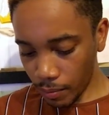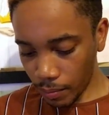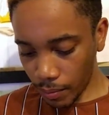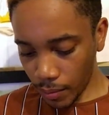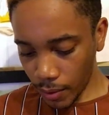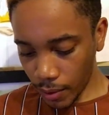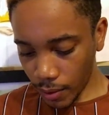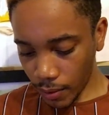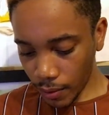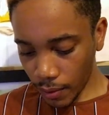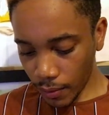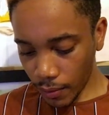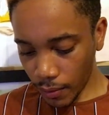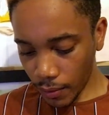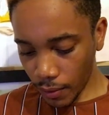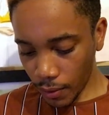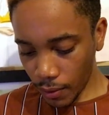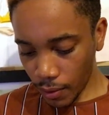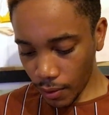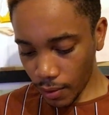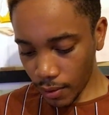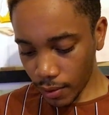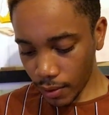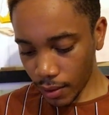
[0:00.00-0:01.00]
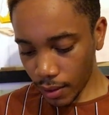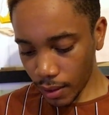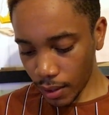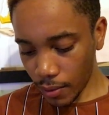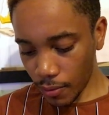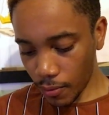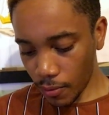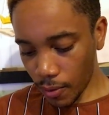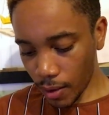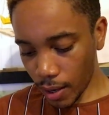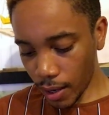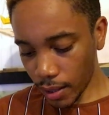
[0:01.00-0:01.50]
but thought
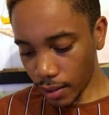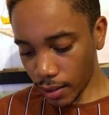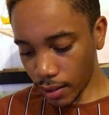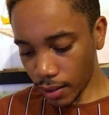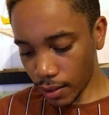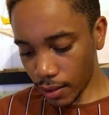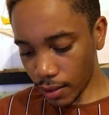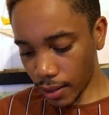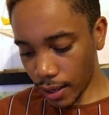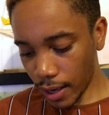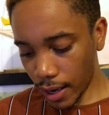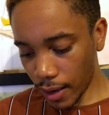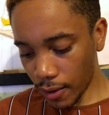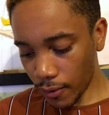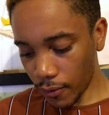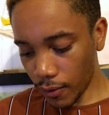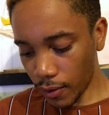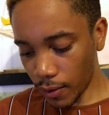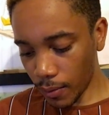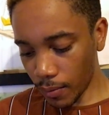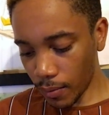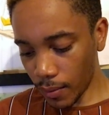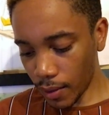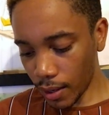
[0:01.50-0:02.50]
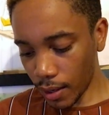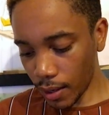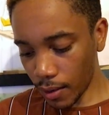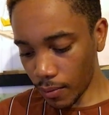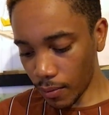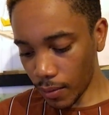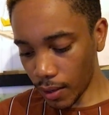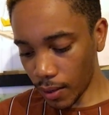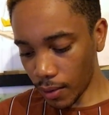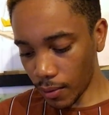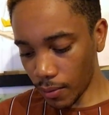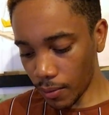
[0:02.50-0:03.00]
it wiser to have him near
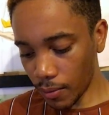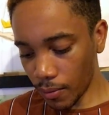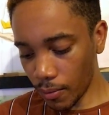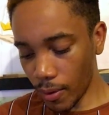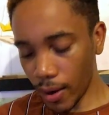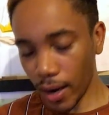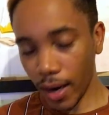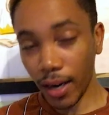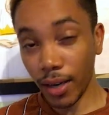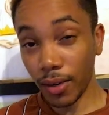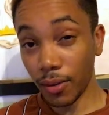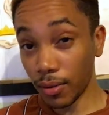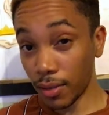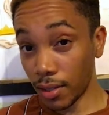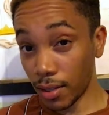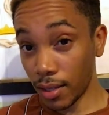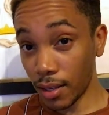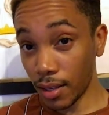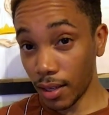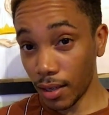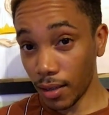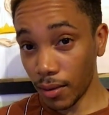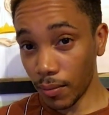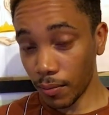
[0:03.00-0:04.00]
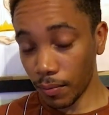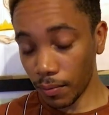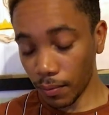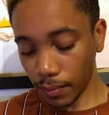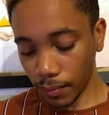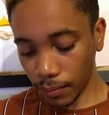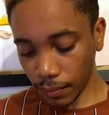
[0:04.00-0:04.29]
me where I could see him.